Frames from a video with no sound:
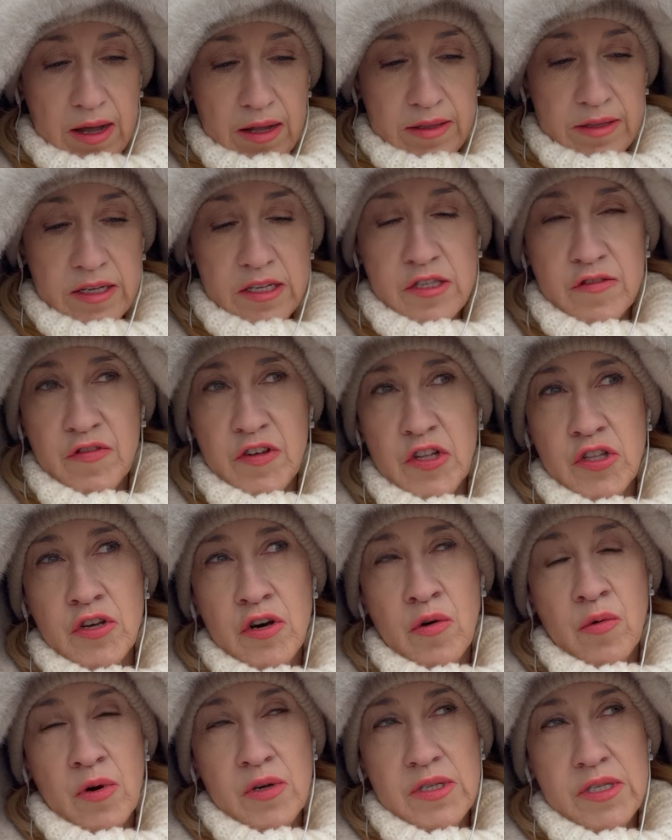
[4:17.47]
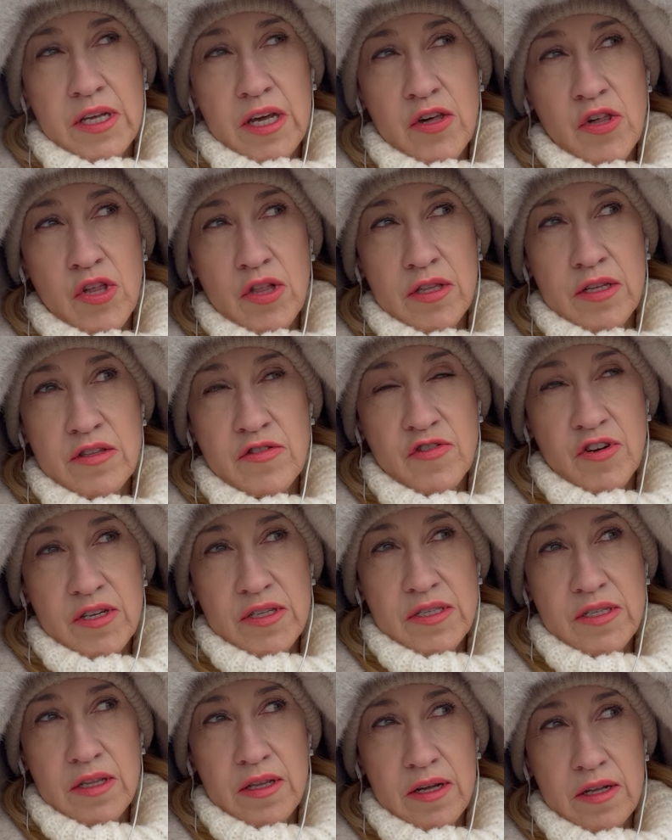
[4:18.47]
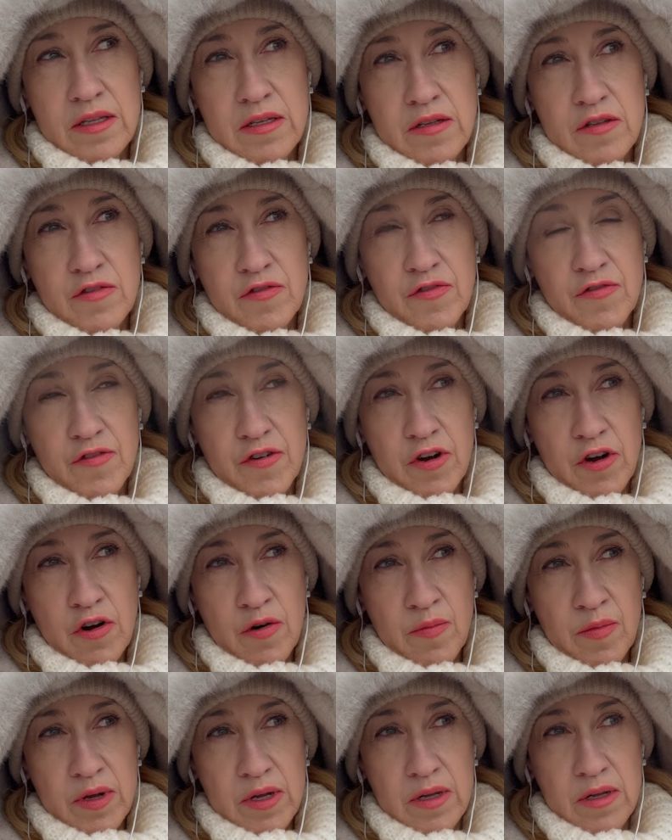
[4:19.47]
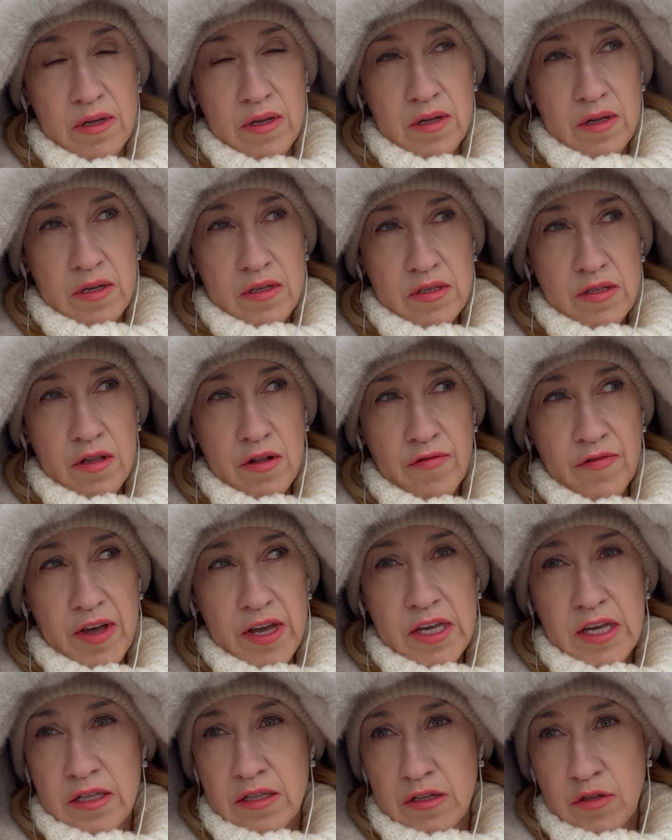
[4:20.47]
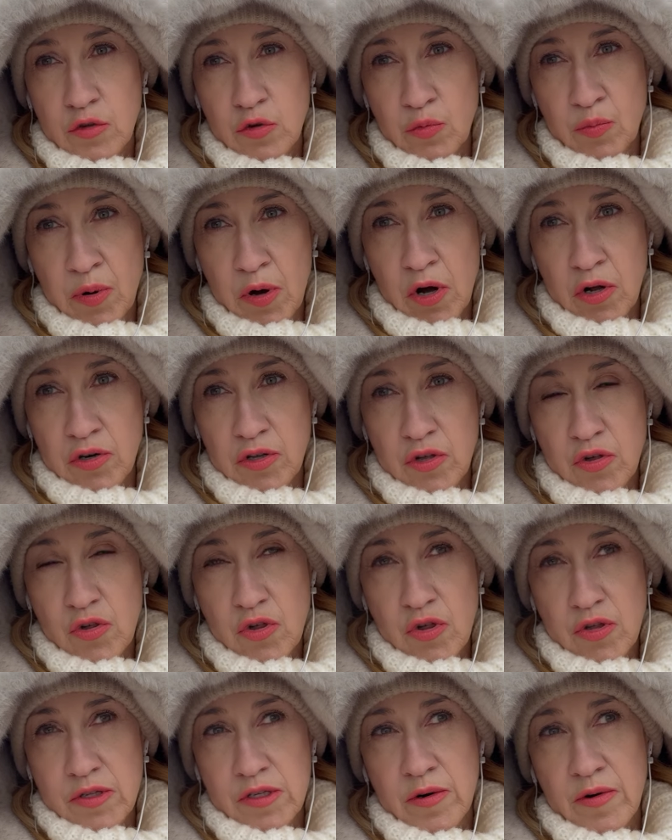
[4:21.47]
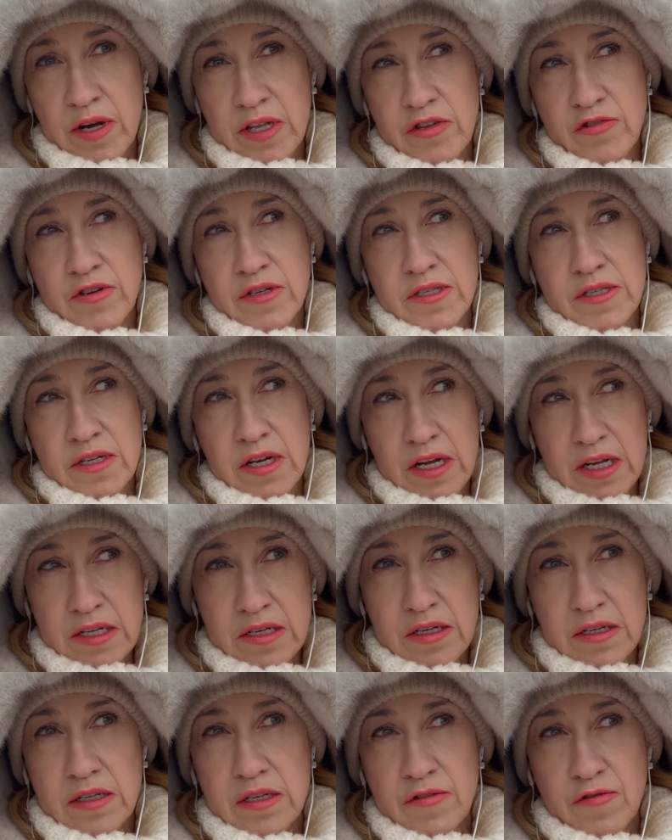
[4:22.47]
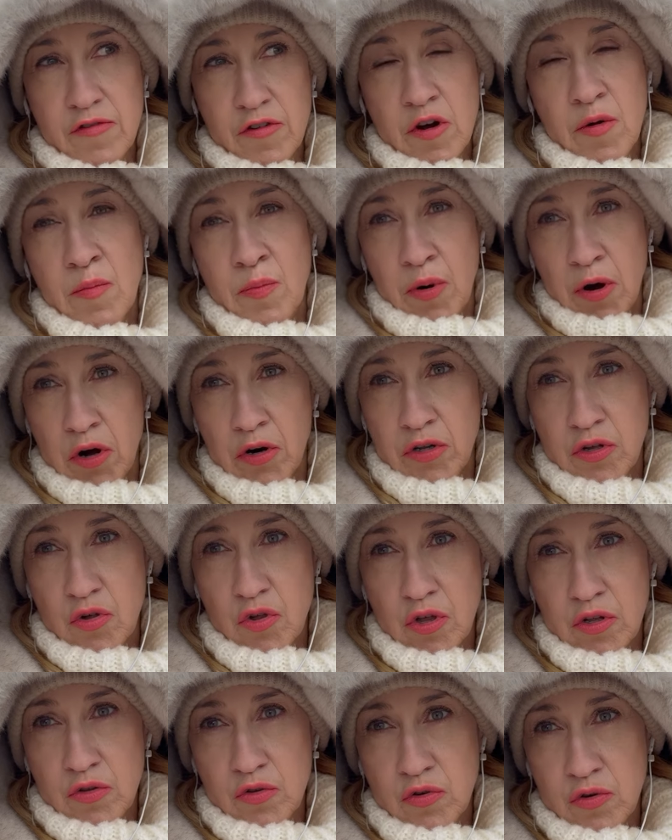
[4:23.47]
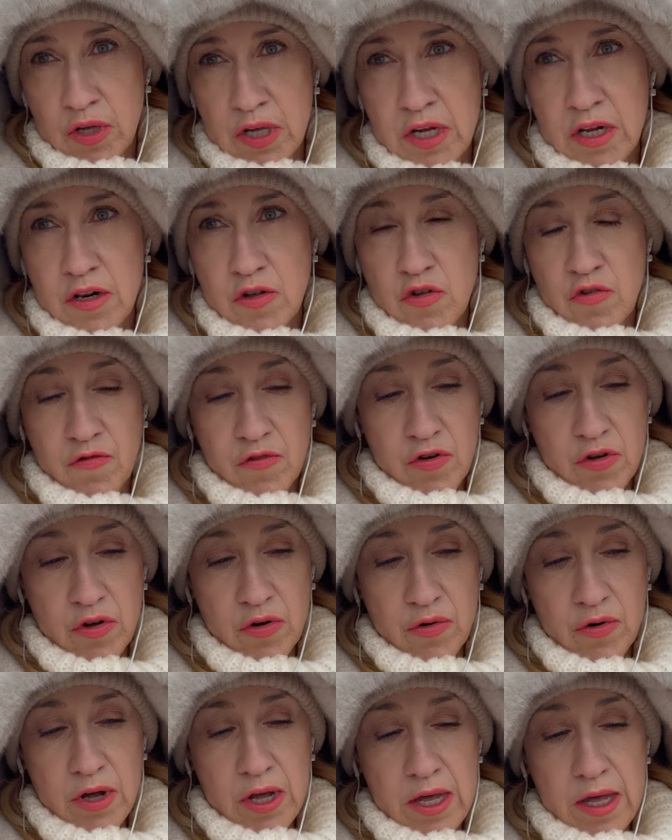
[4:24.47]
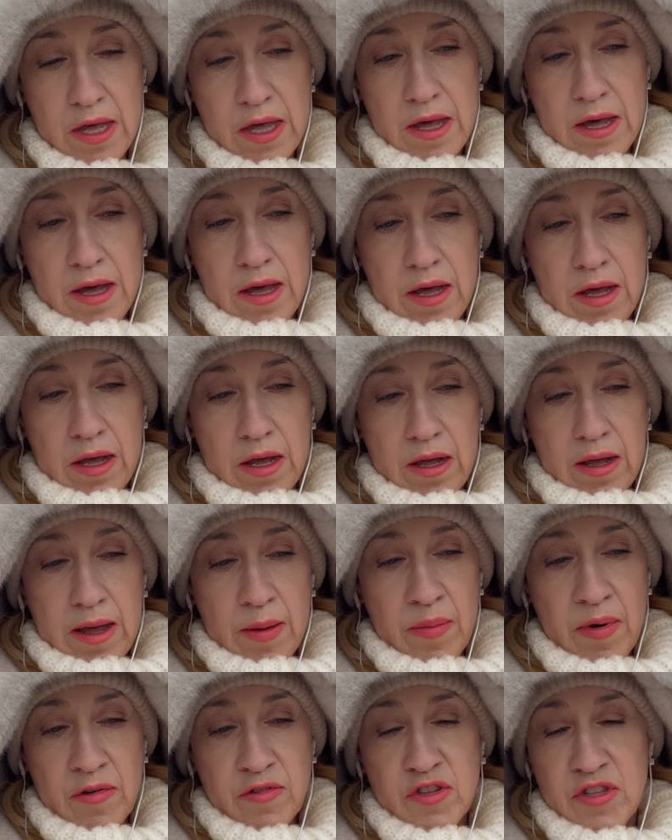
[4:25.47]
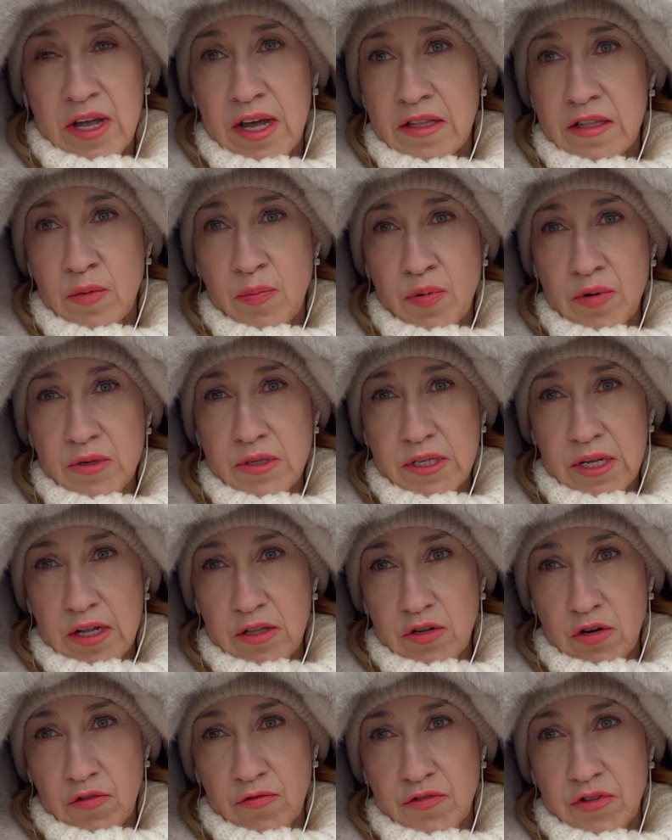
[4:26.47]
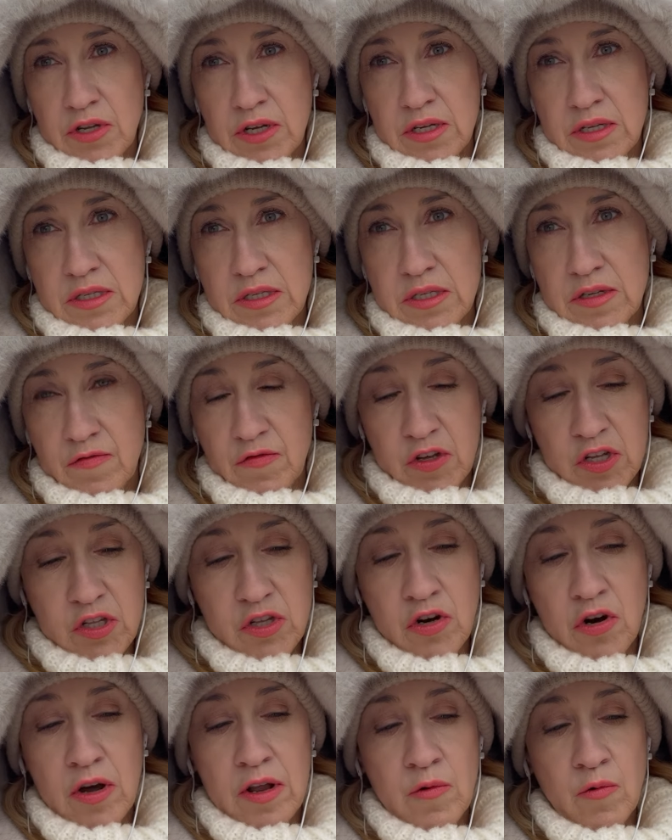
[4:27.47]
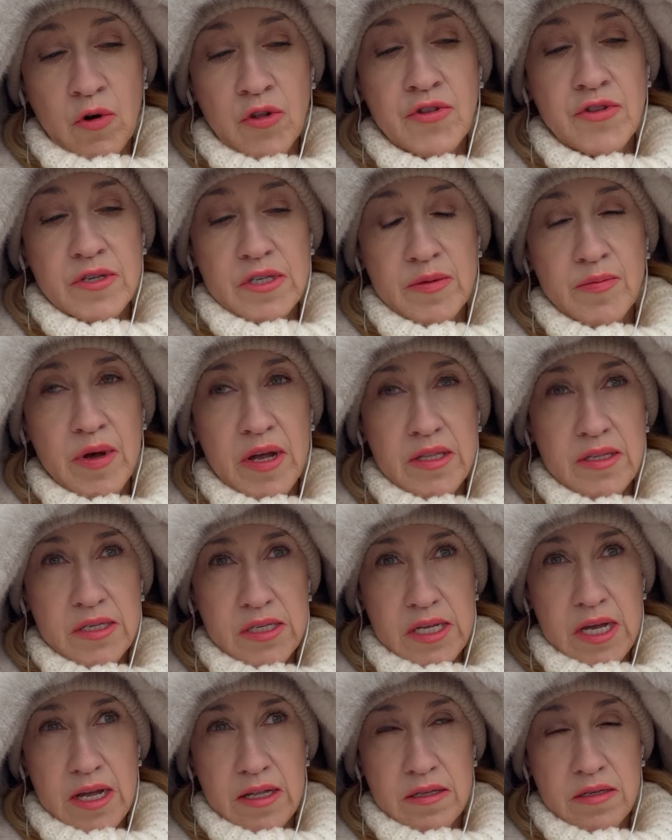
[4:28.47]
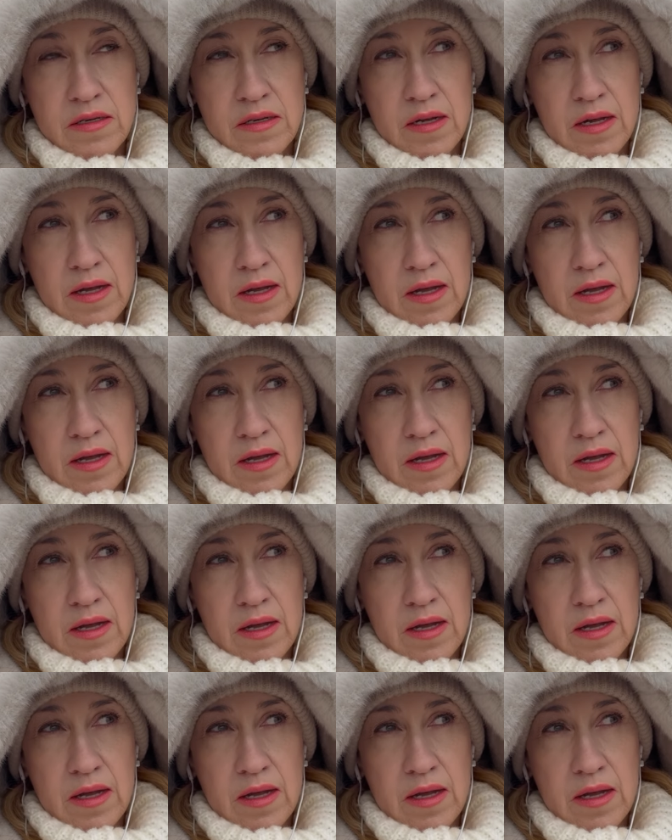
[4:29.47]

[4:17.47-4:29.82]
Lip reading: This video was actually translated from Slovakian into Polish, so I translated it from Polish into English for you. About 90% of this video and what this man said.